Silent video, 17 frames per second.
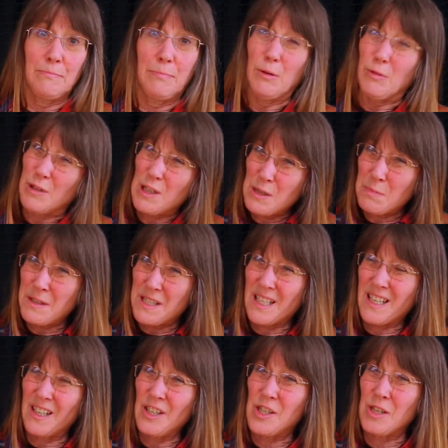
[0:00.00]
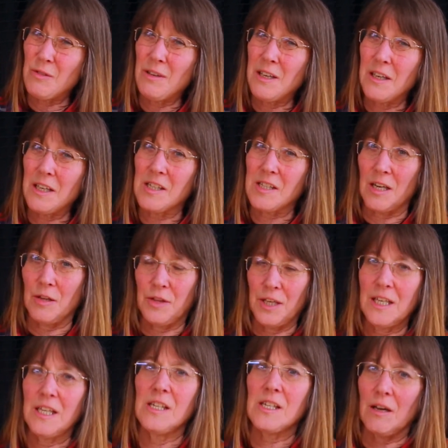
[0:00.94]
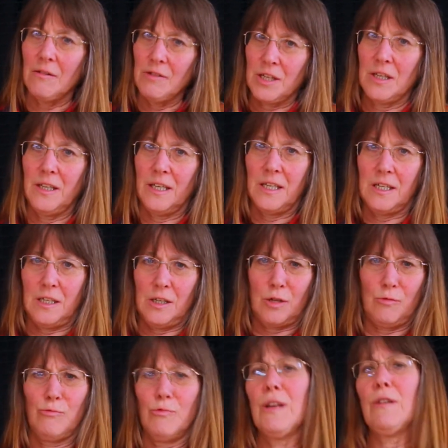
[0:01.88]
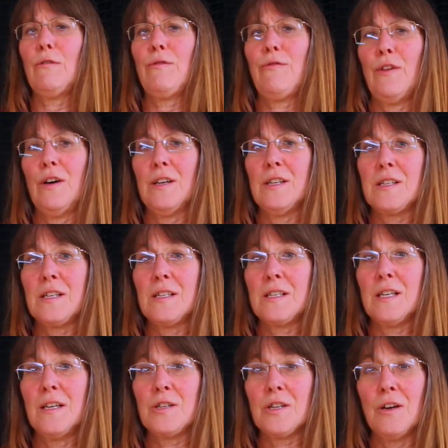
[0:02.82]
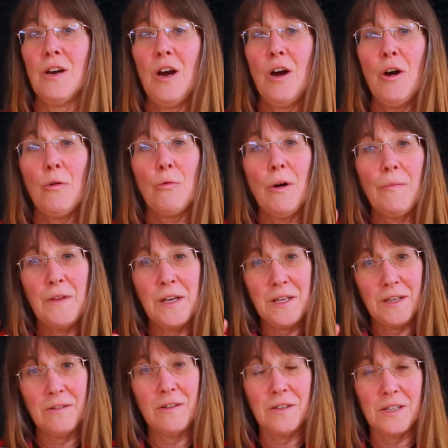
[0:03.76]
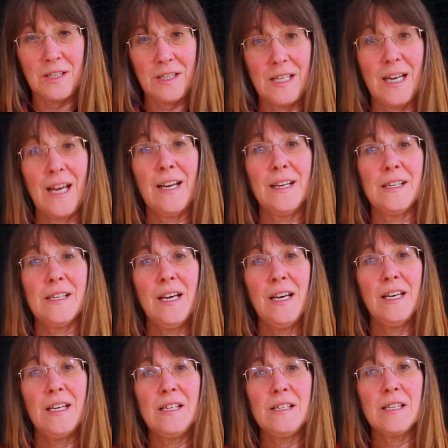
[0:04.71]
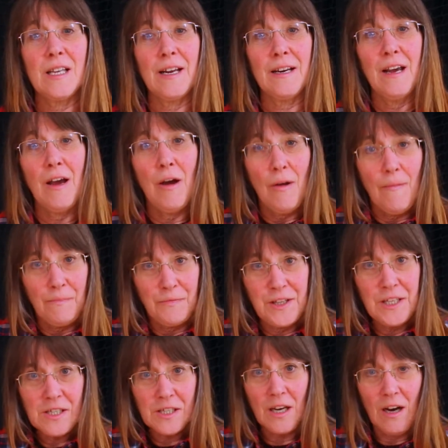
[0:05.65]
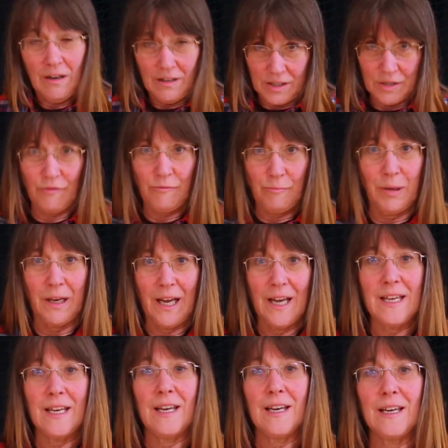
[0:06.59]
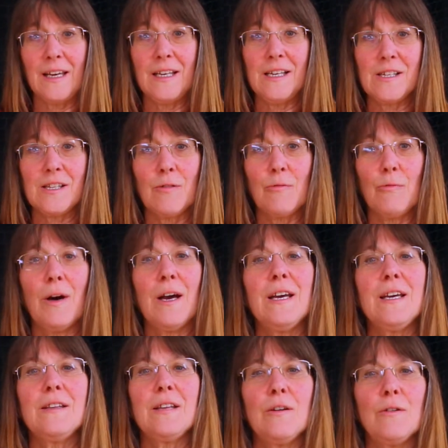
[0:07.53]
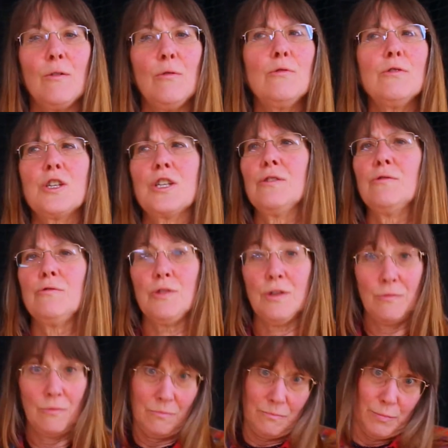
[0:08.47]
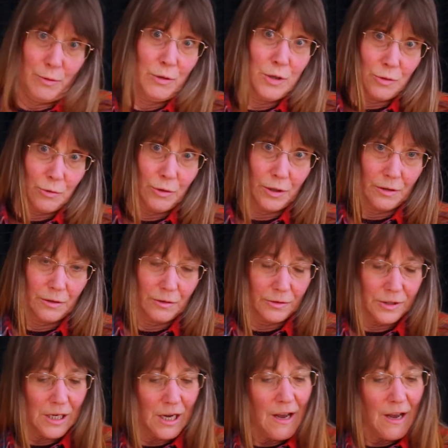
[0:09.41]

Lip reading: boys particularly doing it because they think it's going to lead into real fights, etc. What they don't understand is that this kind of playing is the way that all children, boys or girls,